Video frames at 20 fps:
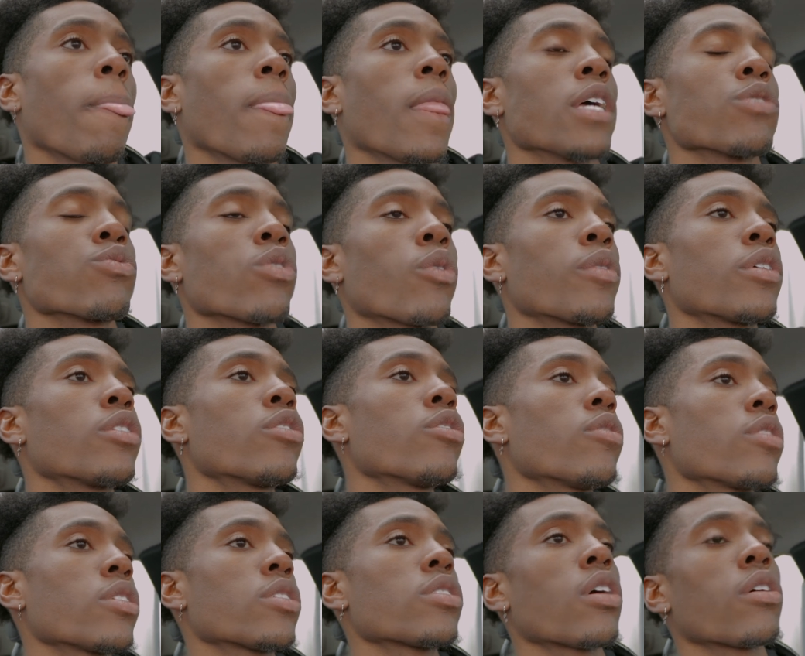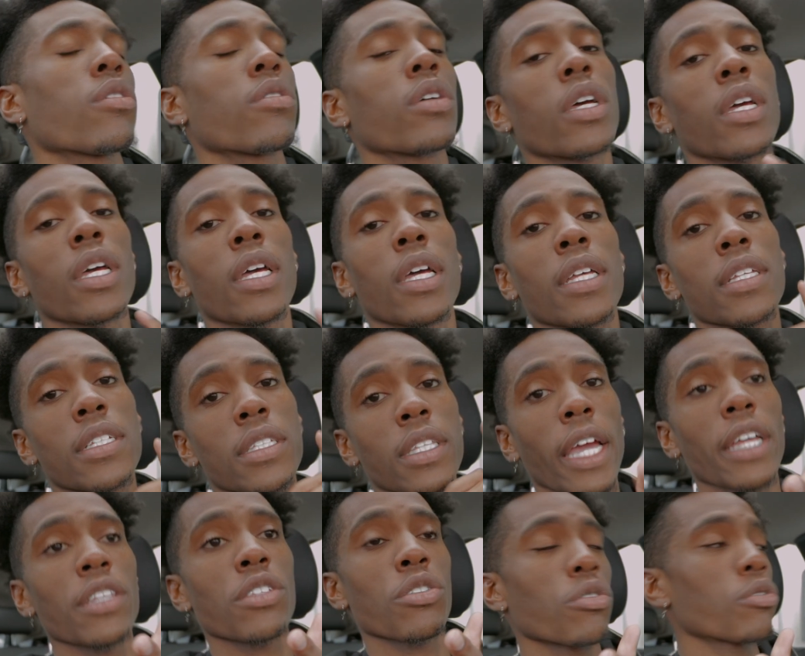That's what we doing. So
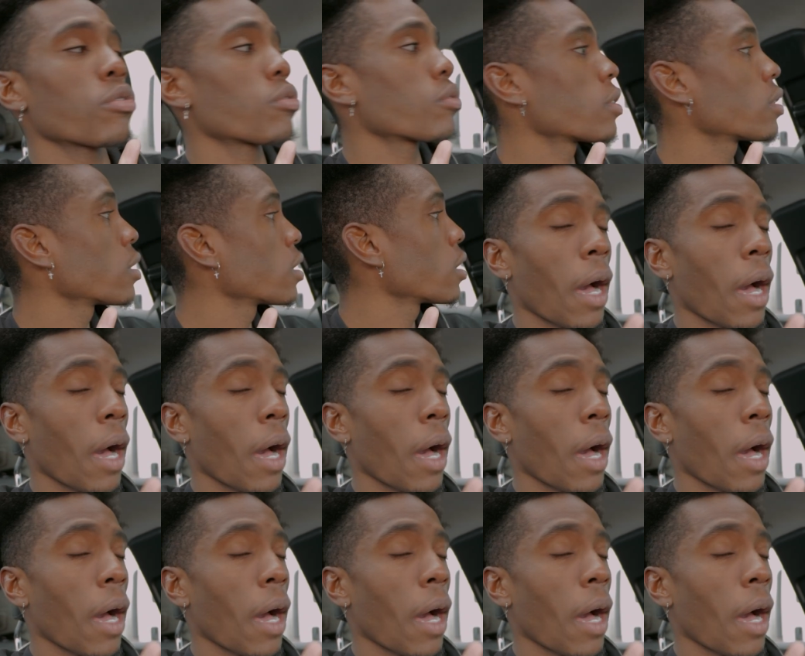stay tuned.